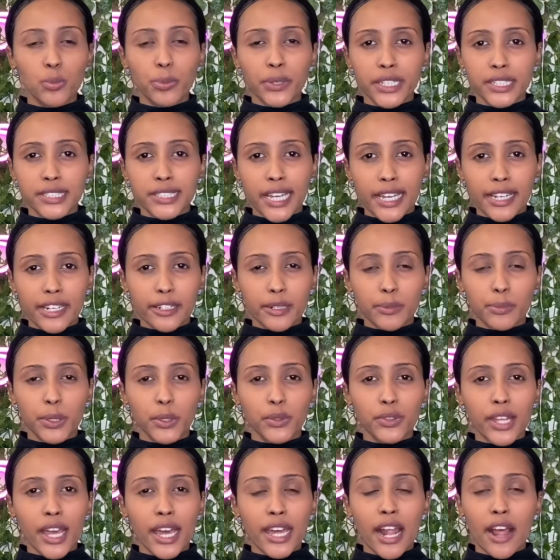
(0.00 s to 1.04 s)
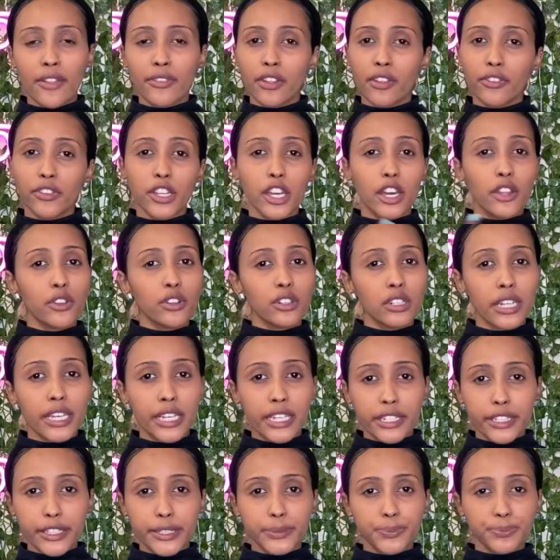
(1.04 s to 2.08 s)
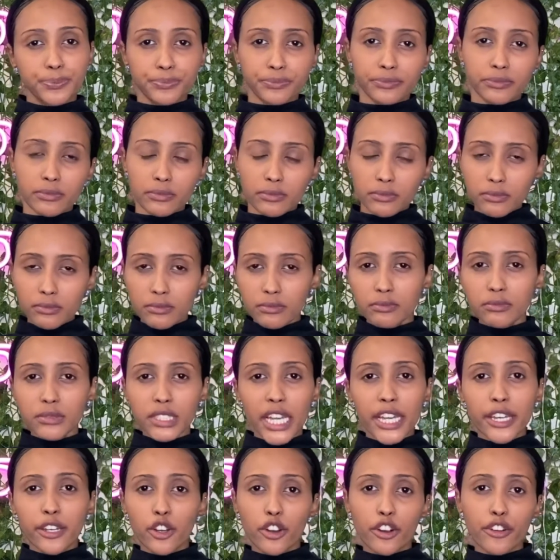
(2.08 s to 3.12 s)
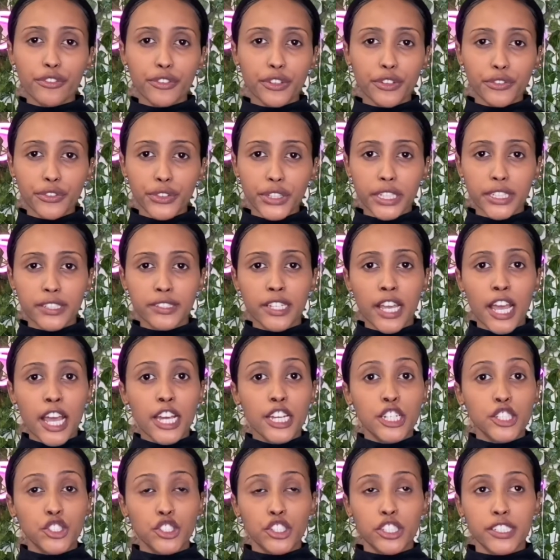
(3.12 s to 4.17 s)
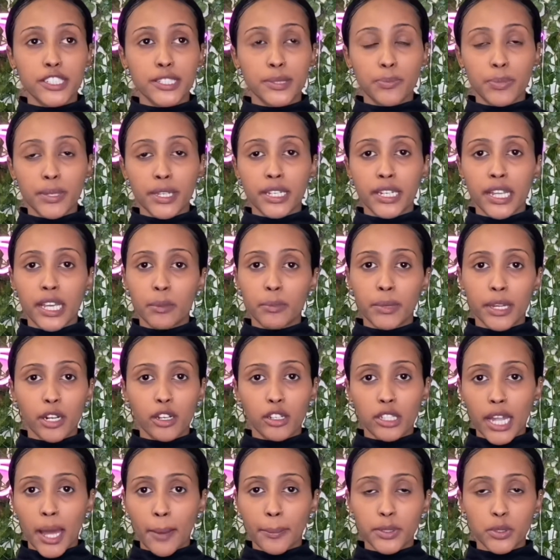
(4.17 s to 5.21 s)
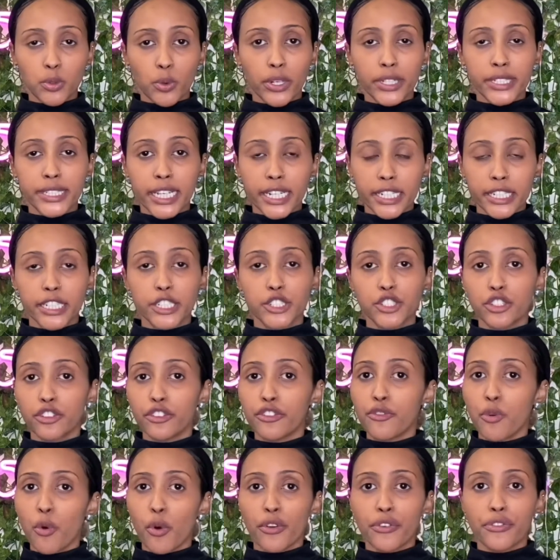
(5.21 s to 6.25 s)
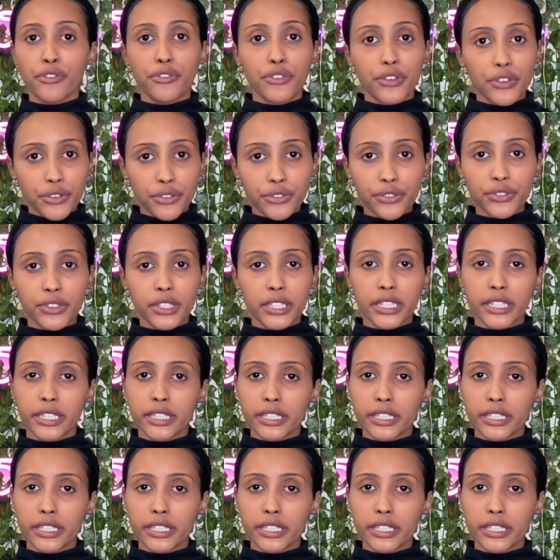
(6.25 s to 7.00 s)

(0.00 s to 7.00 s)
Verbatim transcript: excited about that. And then the other lady, in her 50s. She's been a medical laboratory technician for 15